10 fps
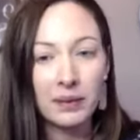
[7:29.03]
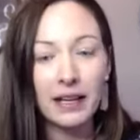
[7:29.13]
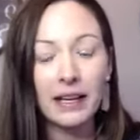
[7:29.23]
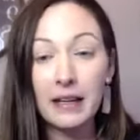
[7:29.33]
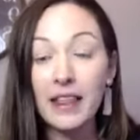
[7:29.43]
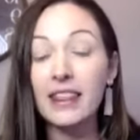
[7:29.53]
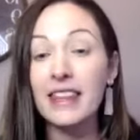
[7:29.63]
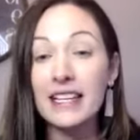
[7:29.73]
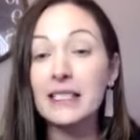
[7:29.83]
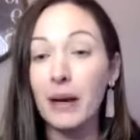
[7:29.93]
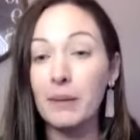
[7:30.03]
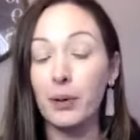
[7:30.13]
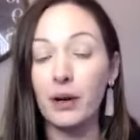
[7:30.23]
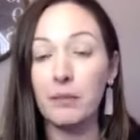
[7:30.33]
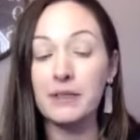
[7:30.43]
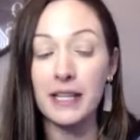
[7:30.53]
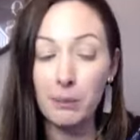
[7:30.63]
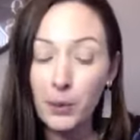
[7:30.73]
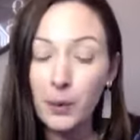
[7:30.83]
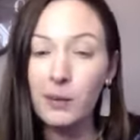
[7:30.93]
And the things might put a
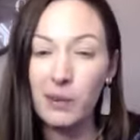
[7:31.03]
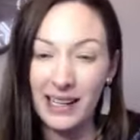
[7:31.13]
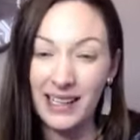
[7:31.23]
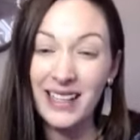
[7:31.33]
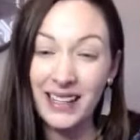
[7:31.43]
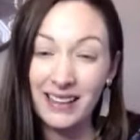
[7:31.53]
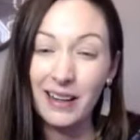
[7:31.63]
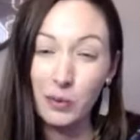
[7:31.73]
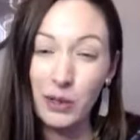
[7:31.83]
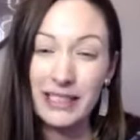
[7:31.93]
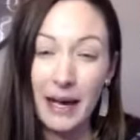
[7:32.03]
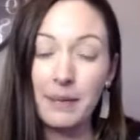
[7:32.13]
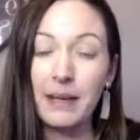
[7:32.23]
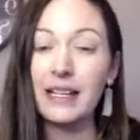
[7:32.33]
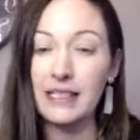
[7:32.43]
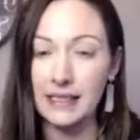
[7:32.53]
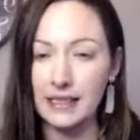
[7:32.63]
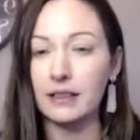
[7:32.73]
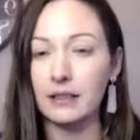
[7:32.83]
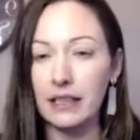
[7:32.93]
temporary Band-Aid on what's happening and
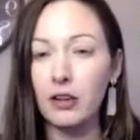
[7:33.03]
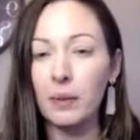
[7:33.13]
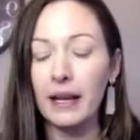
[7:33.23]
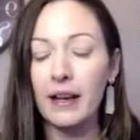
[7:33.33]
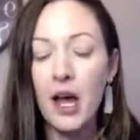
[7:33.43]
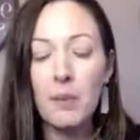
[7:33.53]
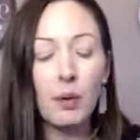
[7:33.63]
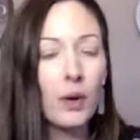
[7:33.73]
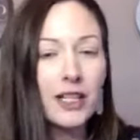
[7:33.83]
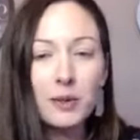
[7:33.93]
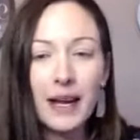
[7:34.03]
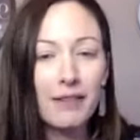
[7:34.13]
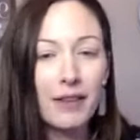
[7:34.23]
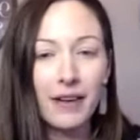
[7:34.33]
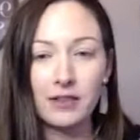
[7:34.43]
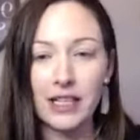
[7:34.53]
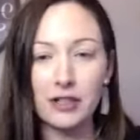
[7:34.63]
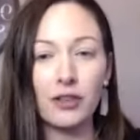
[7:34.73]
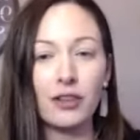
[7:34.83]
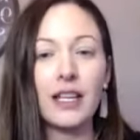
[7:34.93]
assist a little bit. But once we have the
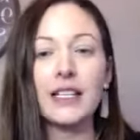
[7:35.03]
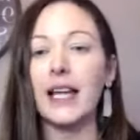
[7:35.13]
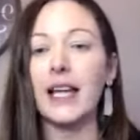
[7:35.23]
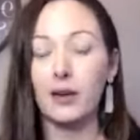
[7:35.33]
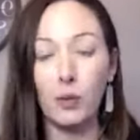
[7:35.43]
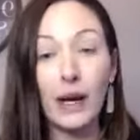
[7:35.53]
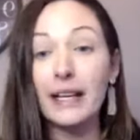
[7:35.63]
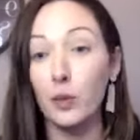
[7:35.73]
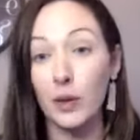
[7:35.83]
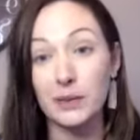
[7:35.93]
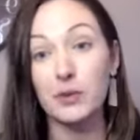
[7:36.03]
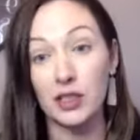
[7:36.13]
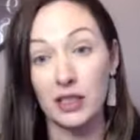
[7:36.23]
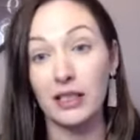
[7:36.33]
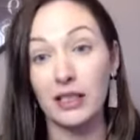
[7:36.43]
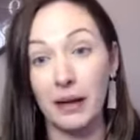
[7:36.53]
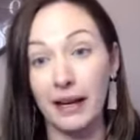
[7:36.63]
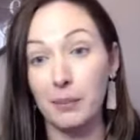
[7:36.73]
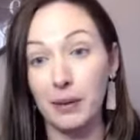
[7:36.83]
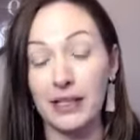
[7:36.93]
foundational things like a white noise machine, in my
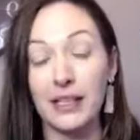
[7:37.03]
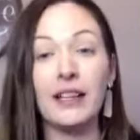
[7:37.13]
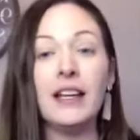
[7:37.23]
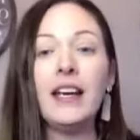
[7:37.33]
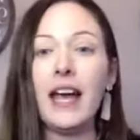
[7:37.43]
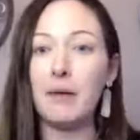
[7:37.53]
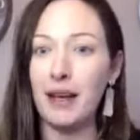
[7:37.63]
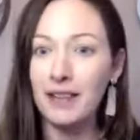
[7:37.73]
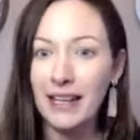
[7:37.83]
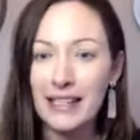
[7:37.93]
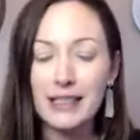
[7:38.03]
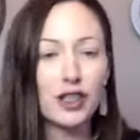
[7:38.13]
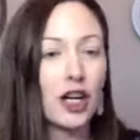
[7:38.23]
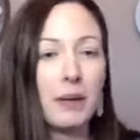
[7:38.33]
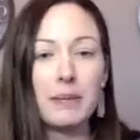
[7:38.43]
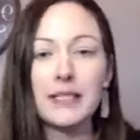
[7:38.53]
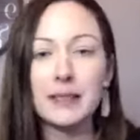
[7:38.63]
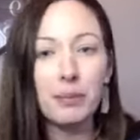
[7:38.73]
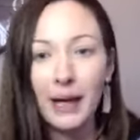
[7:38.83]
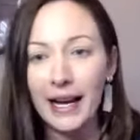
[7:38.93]
opinion, and we have it nice and dark, maybe some
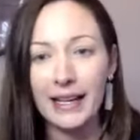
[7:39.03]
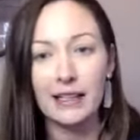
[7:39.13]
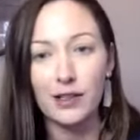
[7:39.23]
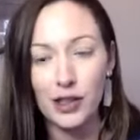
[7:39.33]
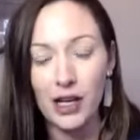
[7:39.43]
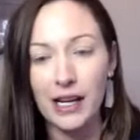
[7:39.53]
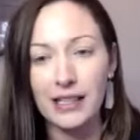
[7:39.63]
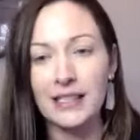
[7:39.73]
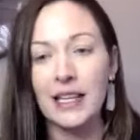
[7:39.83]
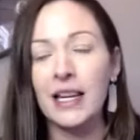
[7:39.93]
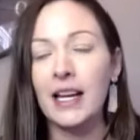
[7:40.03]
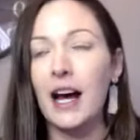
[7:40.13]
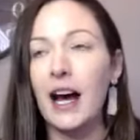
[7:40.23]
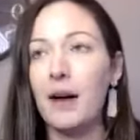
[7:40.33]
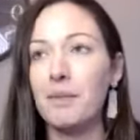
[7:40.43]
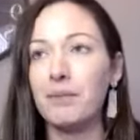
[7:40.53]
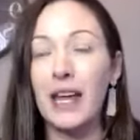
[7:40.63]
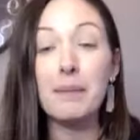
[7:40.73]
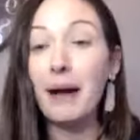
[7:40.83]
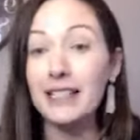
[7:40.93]
blackening shades, and
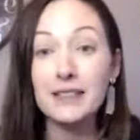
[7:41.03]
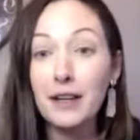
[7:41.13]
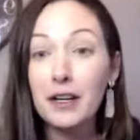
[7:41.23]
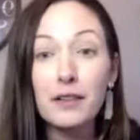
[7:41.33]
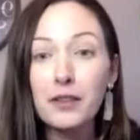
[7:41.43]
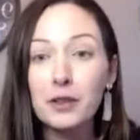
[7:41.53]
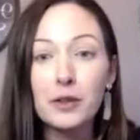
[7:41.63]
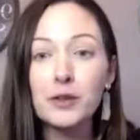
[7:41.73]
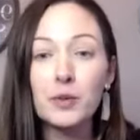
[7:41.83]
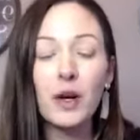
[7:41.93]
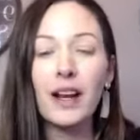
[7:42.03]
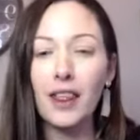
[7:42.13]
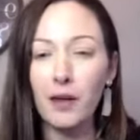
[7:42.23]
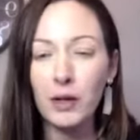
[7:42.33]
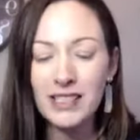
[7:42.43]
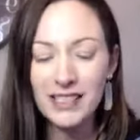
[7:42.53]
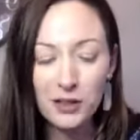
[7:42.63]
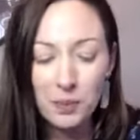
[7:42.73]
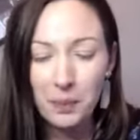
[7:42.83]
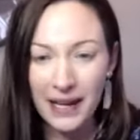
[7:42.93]
a pacifier if you use one, once
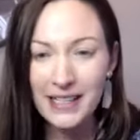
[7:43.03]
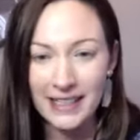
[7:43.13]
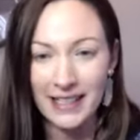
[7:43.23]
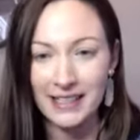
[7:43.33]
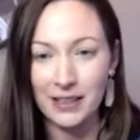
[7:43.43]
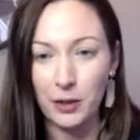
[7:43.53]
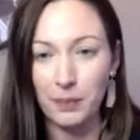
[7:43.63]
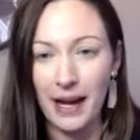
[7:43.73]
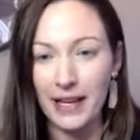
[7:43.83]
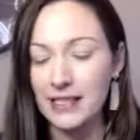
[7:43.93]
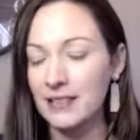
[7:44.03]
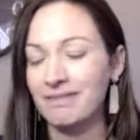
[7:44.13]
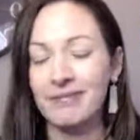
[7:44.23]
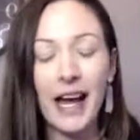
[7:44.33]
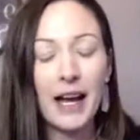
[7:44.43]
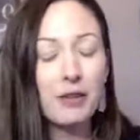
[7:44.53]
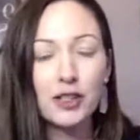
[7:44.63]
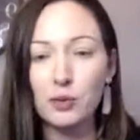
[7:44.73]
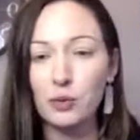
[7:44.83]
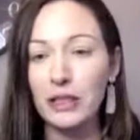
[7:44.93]
those basics are passed, I would
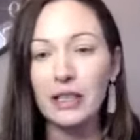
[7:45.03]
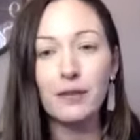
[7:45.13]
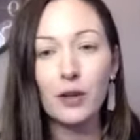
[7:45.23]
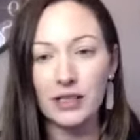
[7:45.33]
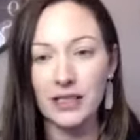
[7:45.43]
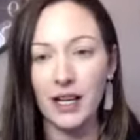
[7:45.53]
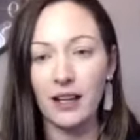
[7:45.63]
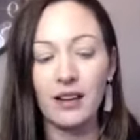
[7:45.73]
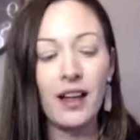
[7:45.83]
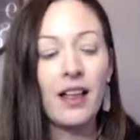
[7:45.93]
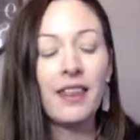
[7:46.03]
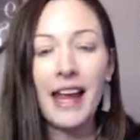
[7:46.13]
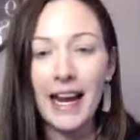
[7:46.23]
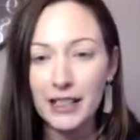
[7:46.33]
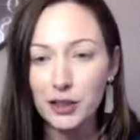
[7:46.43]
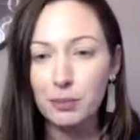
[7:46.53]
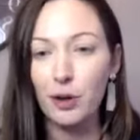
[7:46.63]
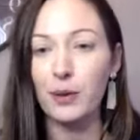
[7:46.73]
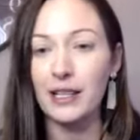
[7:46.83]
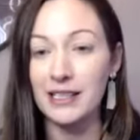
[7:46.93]
just really focus on the age
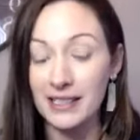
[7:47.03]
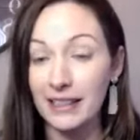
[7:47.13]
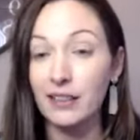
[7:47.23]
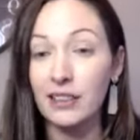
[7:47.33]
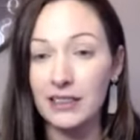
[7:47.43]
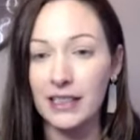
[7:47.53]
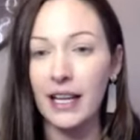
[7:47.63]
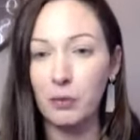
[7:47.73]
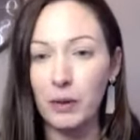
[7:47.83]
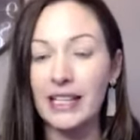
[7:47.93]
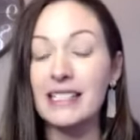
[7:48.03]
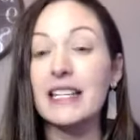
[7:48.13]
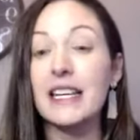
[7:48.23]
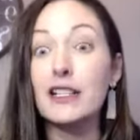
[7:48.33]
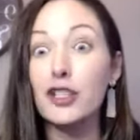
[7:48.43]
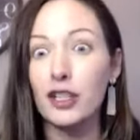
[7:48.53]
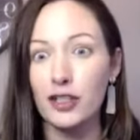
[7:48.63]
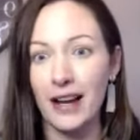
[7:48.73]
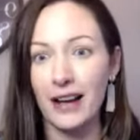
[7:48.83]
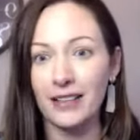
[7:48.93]
appropriate skills that we can teach our
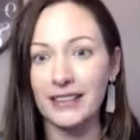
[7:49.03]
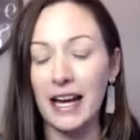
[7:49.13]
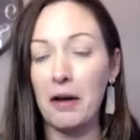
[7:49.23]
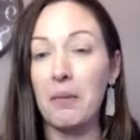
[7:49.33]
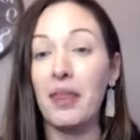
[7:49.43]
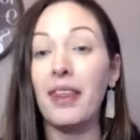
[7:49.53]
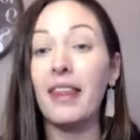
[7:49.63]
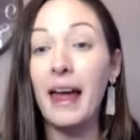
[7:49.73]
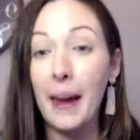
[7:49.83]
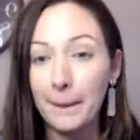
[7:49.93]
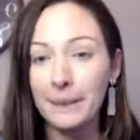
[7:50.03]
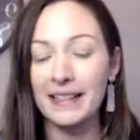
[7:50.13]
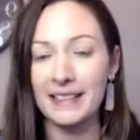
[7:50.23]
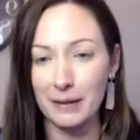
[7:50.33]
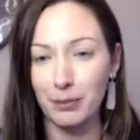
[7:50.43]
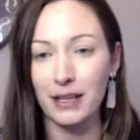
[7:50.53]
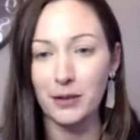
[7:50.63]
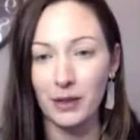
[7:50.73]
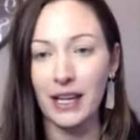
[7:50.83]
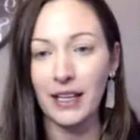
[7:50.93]
child to help them get to the place
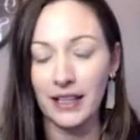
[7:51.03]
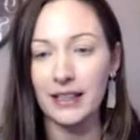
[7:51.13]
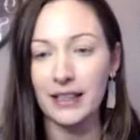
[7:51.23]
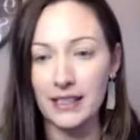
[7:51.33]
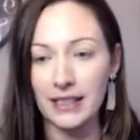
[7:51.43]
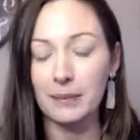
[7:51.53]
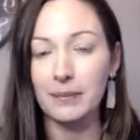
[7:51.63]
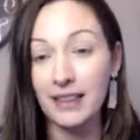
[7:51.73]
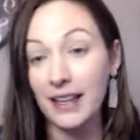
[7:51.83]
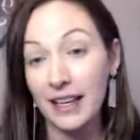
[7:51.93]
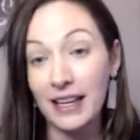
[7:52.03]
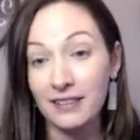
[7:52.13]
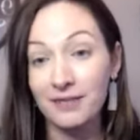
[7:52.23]
where they can get the sleep that they need.